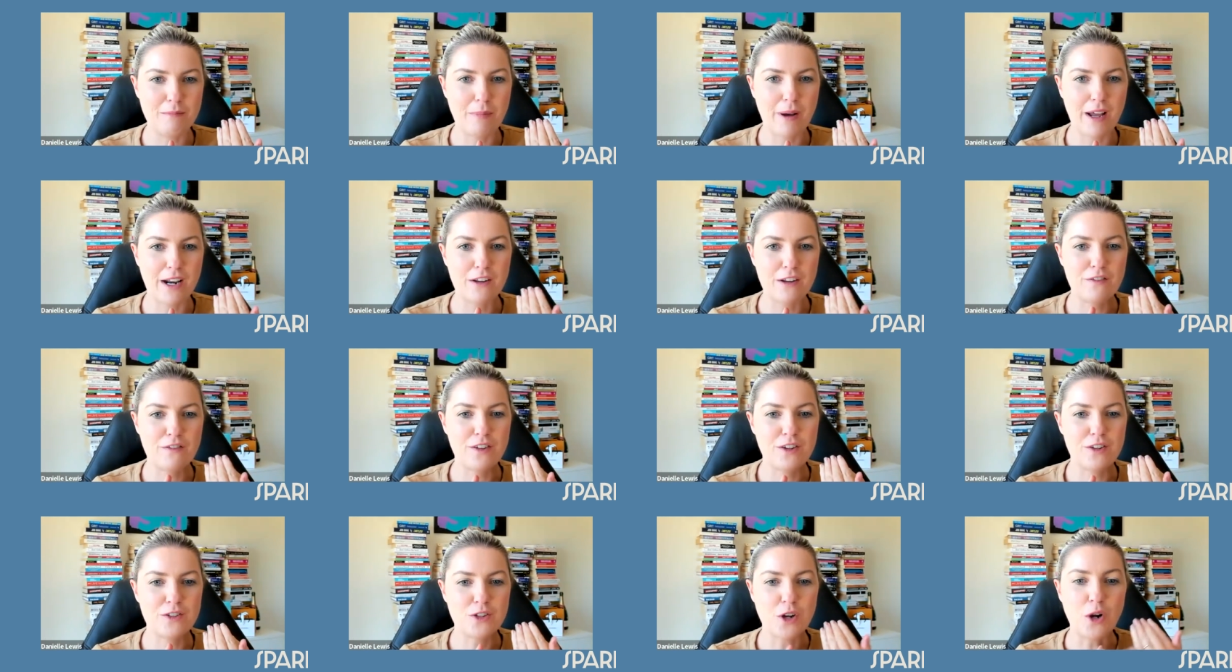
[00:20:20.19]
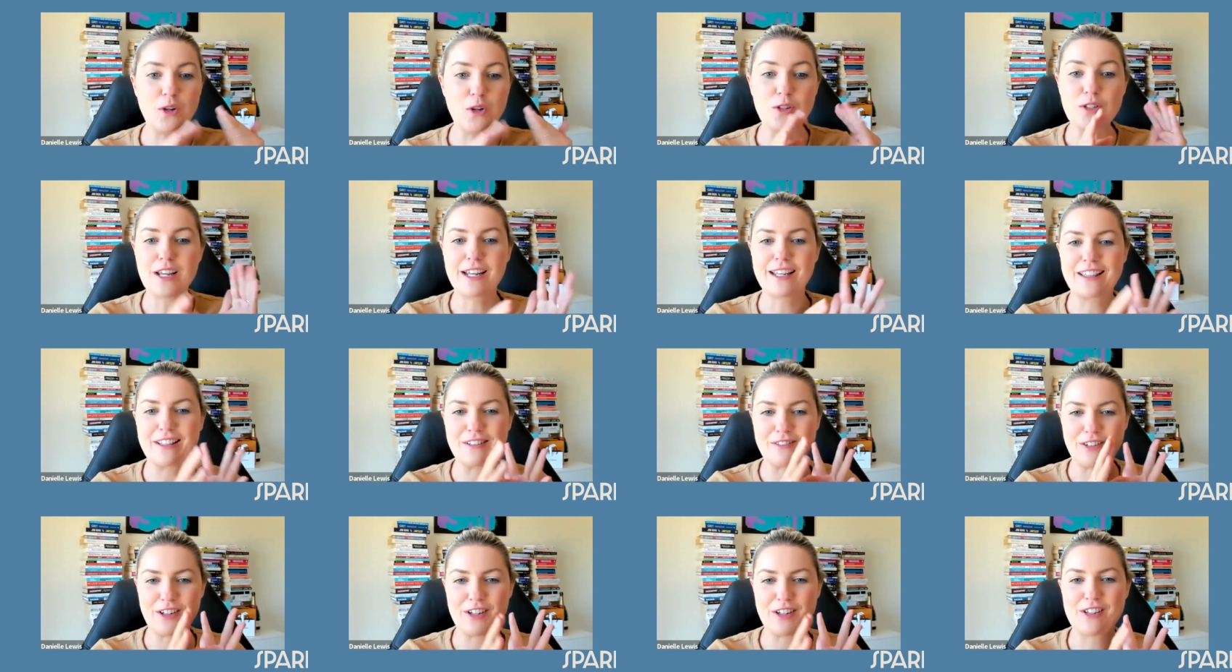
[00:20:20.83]
But if you don't take
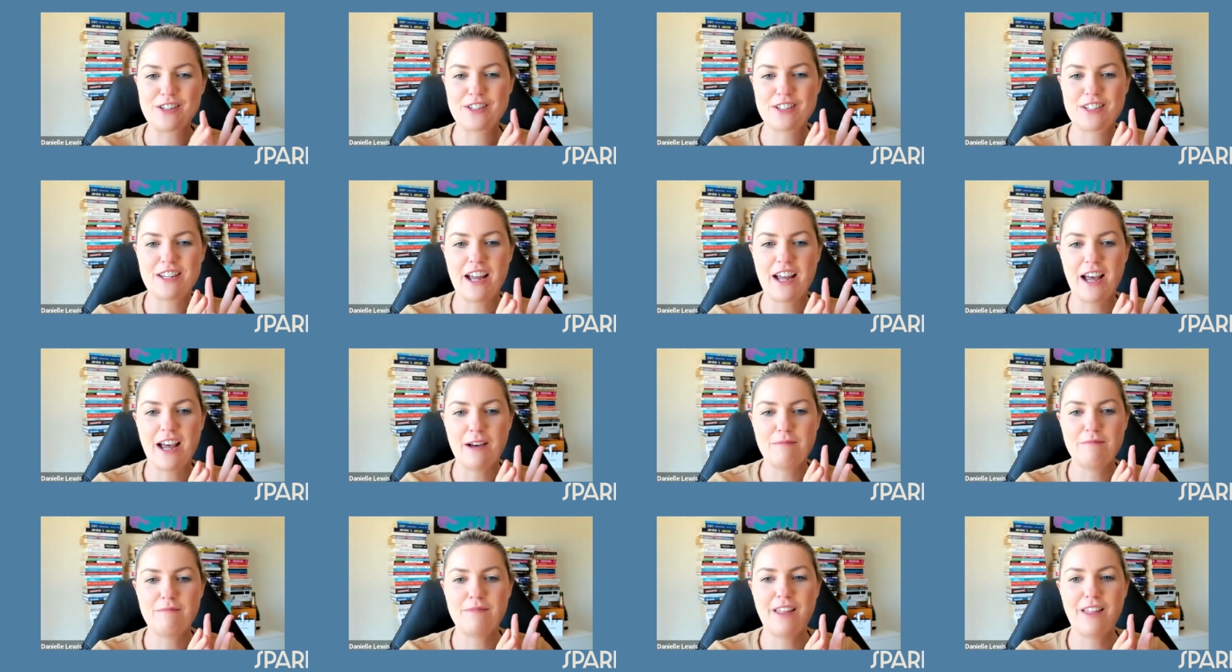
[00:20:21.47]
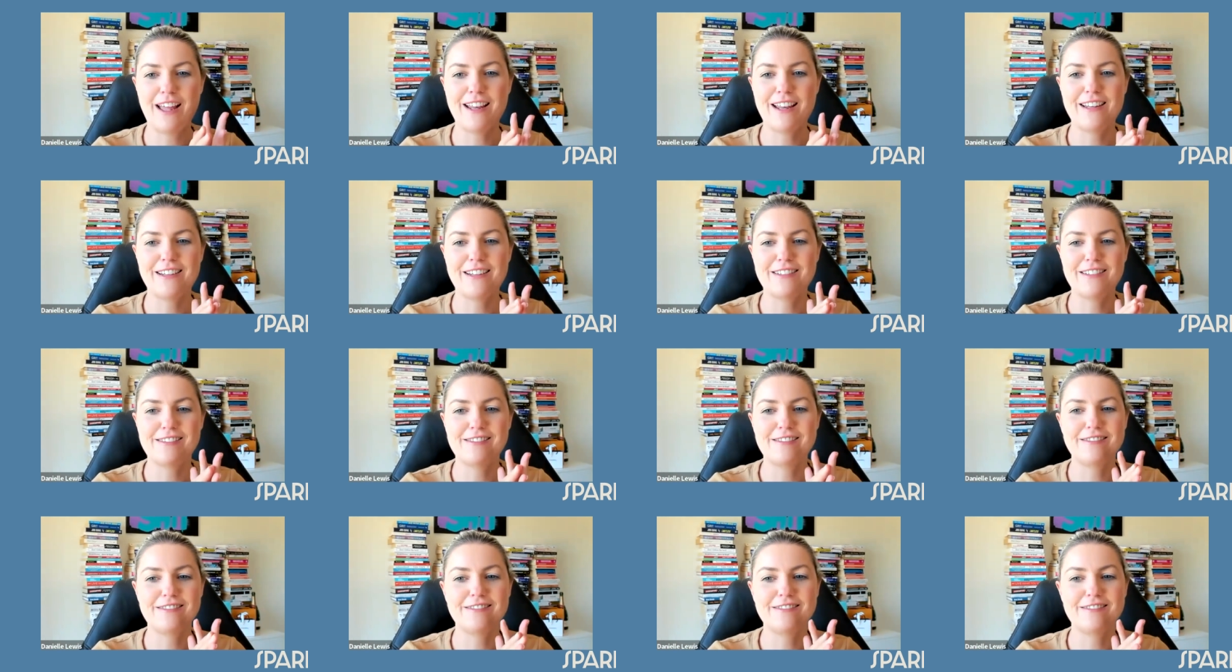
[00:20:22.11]
the first step,
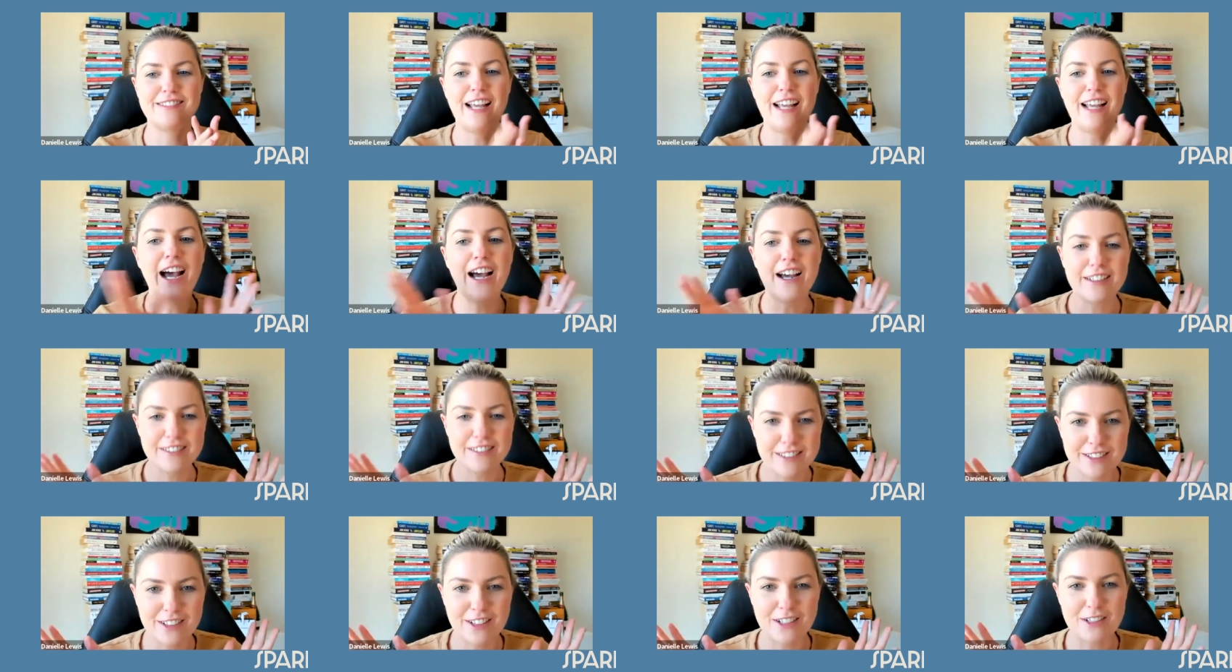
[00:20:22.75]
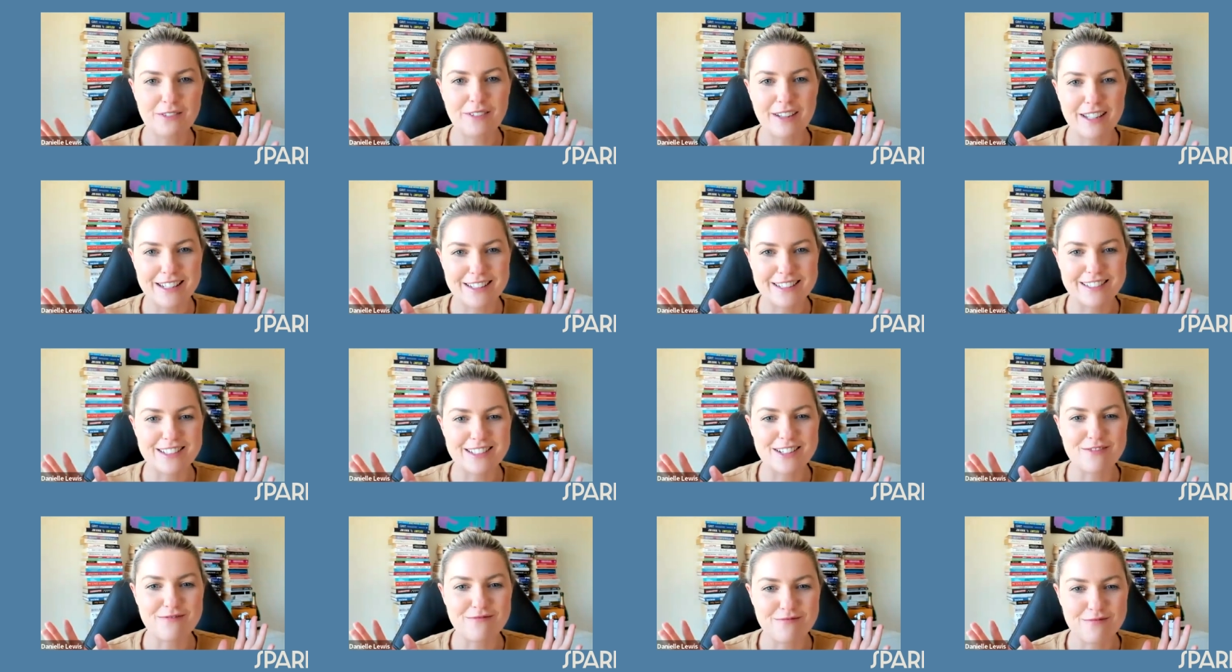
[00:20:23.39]
then yeah, you're going to be in
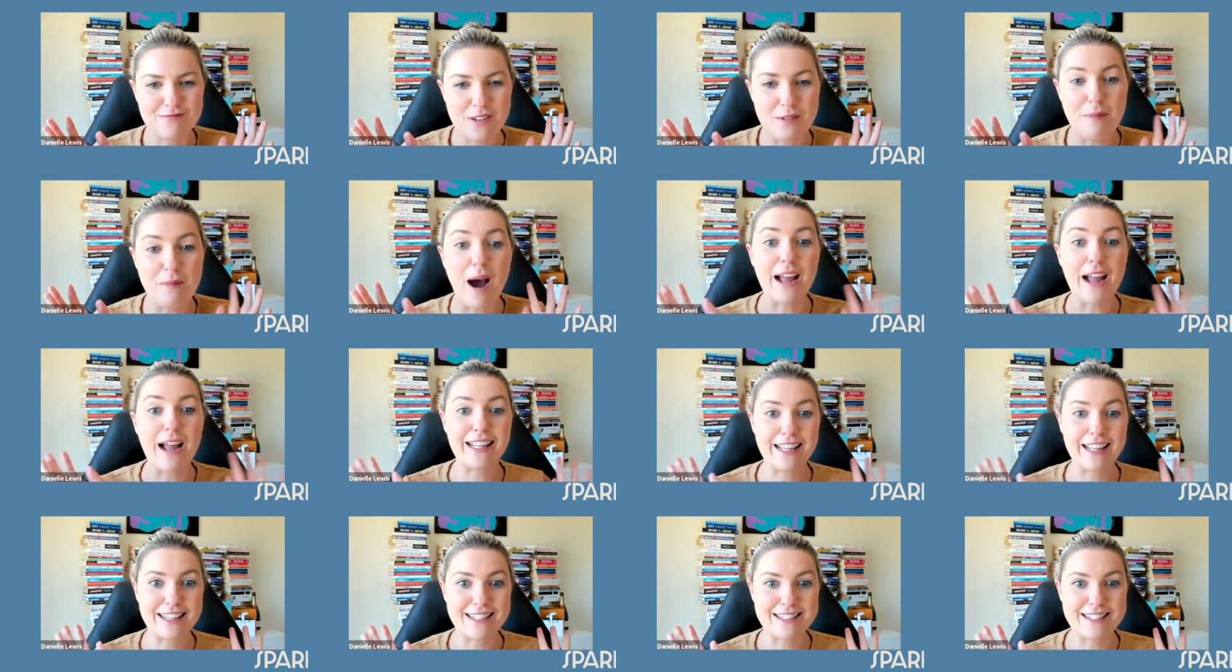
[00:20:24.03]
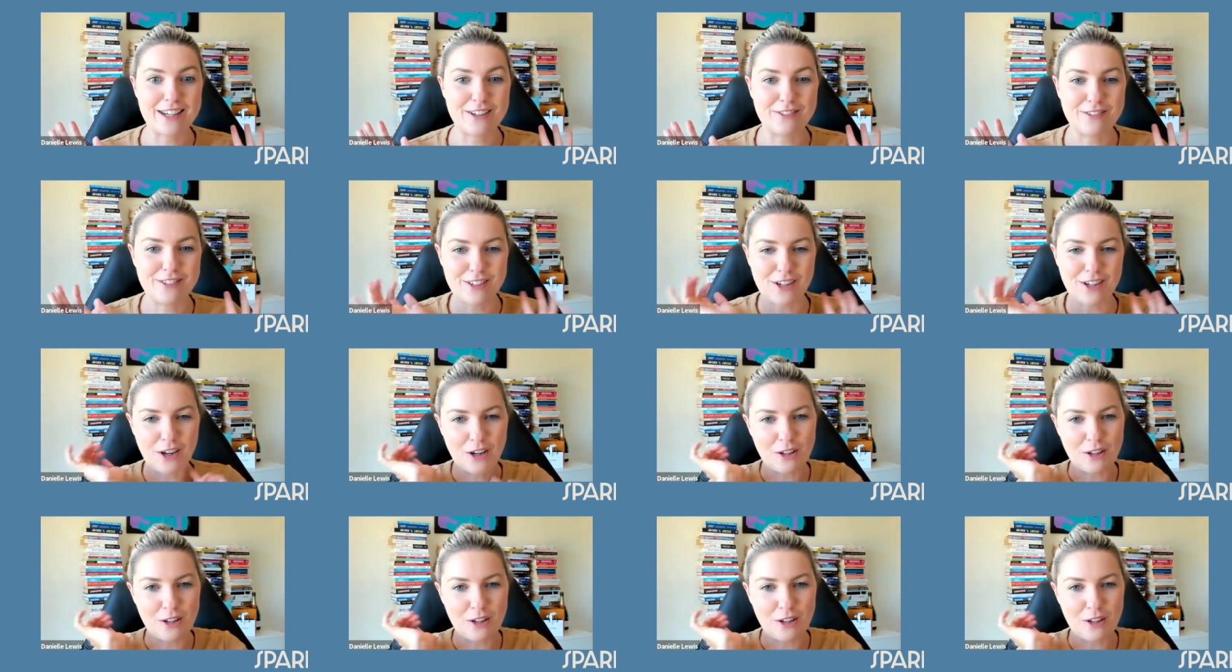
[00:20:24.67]
some, you might get yourself into